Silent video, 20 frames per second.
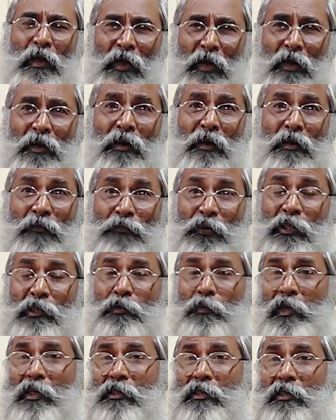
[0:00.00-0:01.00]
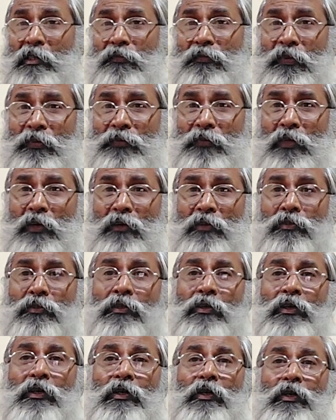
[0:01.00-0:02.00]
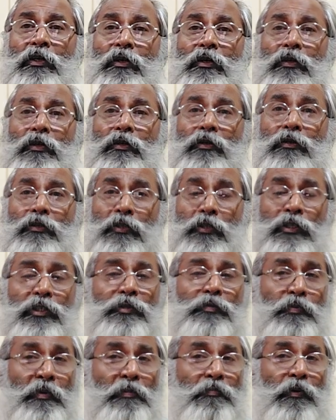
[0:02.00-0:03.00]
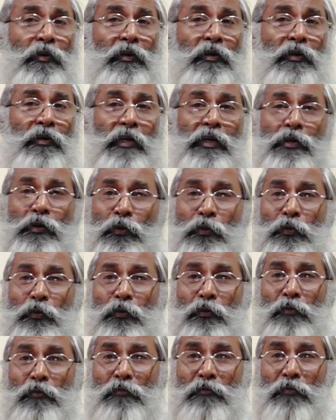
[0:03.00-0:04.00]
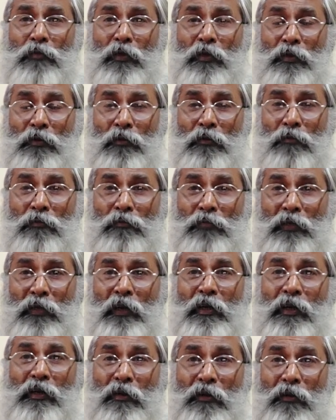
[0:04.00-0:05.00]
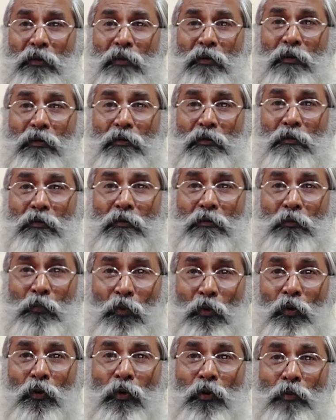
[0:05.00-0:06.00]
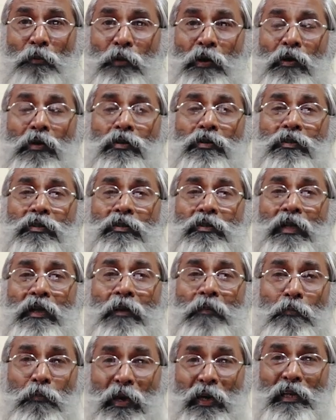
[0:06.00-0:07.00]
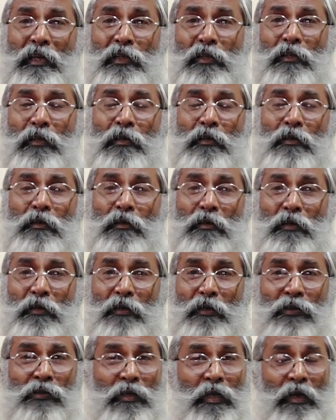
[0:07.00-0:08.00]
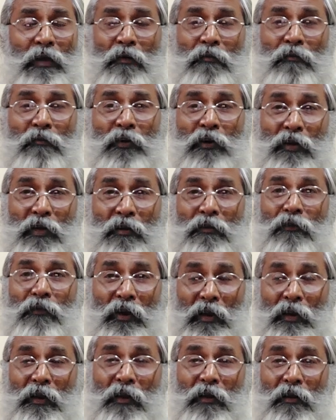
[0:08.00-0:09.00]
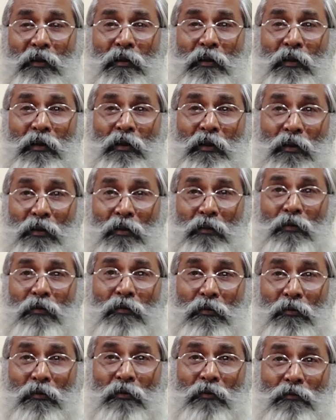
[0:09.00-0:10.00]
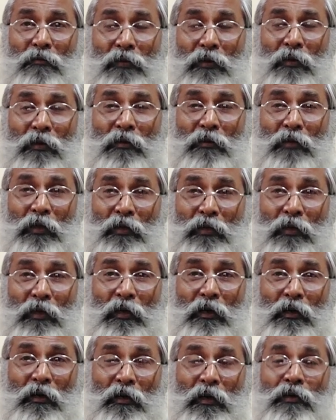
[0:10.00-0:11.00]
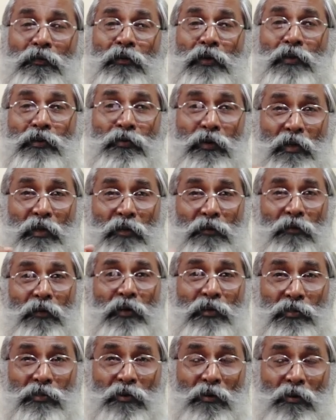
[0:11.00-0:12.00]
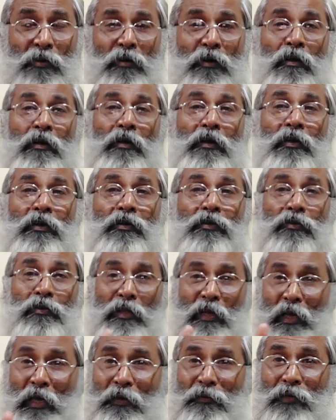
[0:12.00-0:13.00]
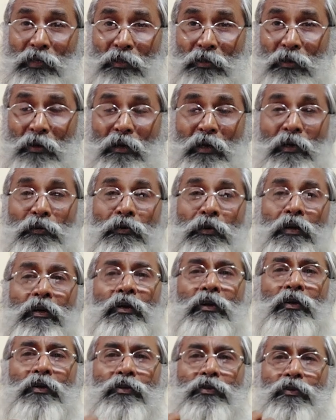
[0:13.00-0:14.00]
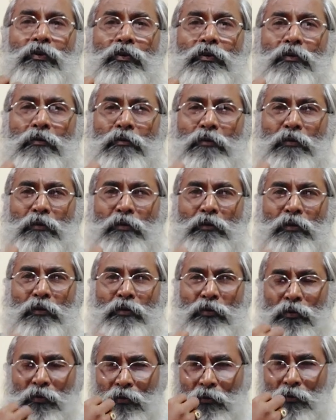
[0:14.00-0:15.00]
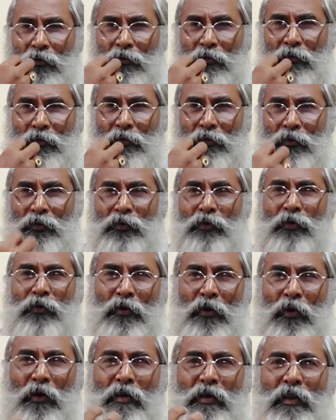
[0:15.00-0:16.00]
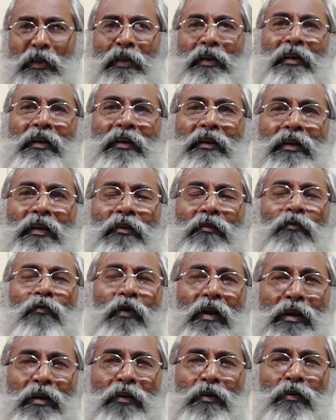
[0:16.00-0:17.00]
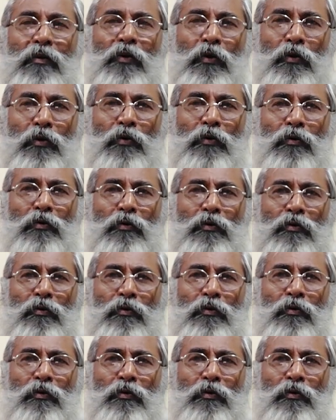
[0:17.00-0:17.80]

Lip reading: and if it is placed in the fifth house, these people tend to eat more, because their bile is working very, the liver is working very strong, so they have a strong liver. So you should not eat in one go,